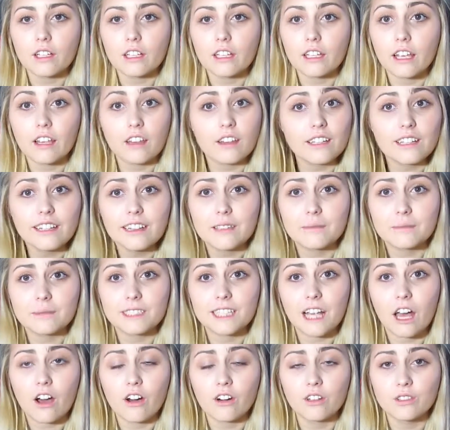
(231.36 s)
killing
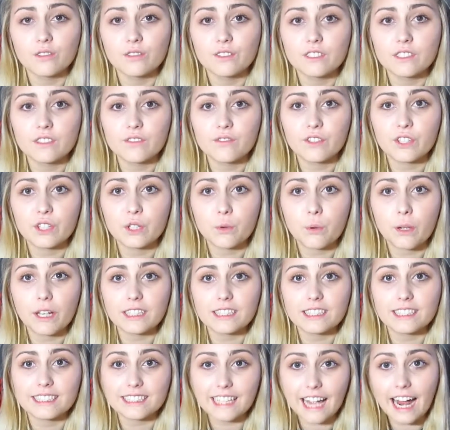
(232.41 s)
themselves for the way
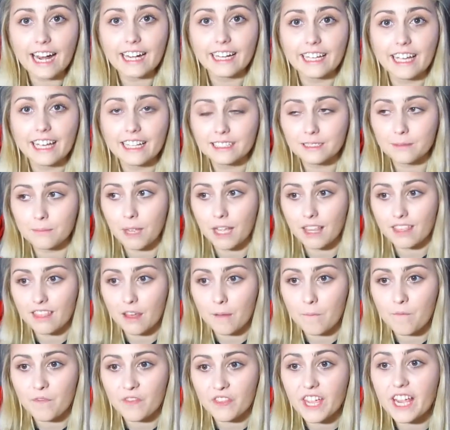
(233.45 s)
society has made
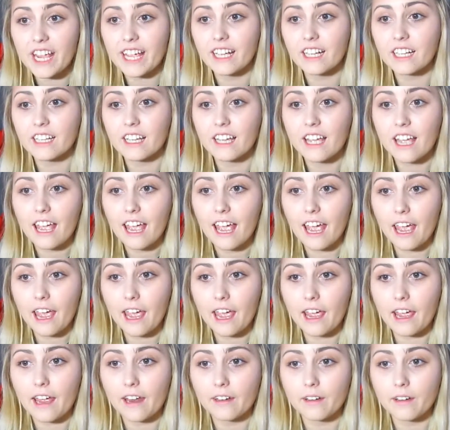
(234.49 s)
them think,
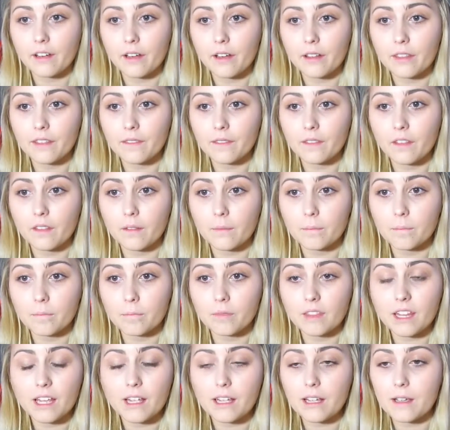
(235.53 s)
and
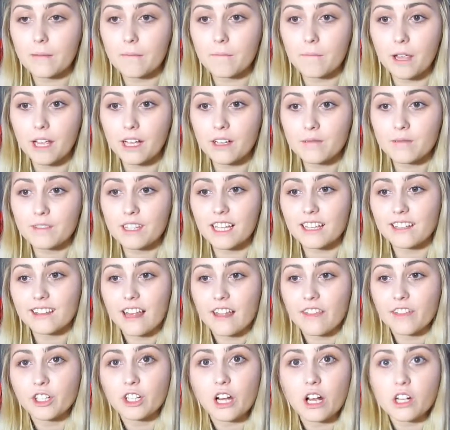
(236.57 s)
they make them think
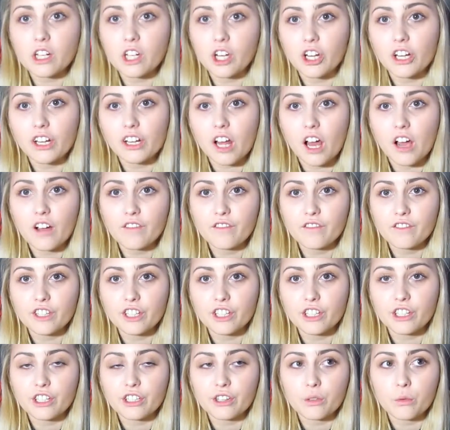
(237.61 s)
that they're not good enough
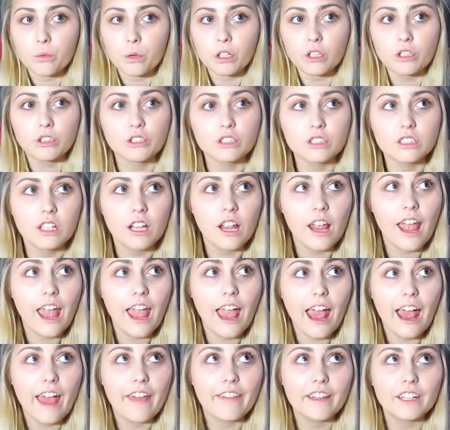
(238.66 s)
for the world,
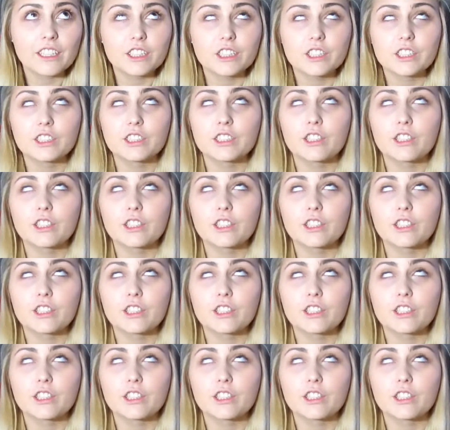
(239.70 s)
and that's just